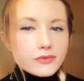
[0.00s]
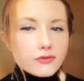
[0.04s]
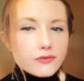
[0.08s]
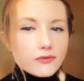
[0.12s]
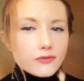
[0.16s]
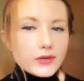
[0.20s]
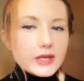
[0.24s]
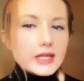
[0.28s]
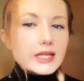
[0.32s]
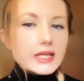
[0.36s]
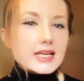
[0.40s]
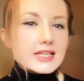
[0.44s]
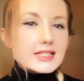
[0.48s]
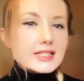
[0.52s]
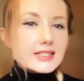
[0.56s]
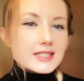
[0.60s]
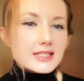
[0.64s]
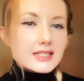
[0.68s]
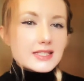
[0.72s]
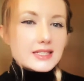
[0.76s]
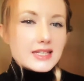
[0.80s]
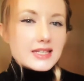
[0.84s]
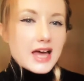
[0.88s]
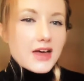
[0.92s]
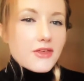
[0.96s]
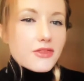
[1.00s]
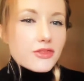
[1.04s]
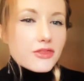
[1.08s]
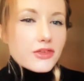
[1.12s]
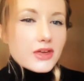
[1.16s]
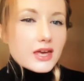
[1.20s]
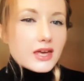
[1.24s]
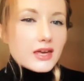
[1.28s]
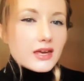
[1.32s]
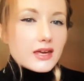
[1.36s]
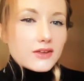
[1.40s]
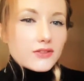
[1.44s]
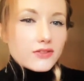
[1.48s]
feel as
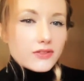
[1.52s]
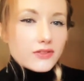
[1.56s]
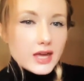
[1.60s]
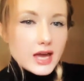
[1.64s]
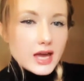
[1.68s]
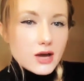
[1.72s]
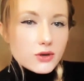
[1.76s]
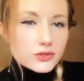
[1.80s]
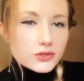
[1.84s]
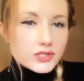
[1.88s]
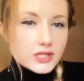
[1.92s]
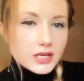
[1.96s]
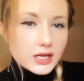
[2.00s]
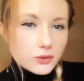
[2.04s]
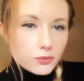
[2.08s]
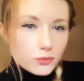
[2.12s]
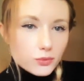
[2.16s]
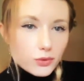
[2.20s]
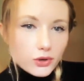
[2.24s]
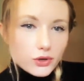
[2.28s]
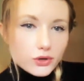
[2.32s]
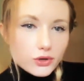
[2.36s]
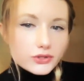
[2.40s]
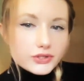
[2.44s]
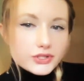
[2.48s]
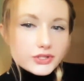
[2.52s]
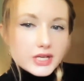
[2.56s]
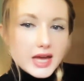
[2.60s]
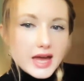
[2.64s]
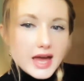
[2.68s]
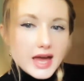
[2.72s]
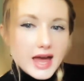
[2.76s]
nothing in the outside world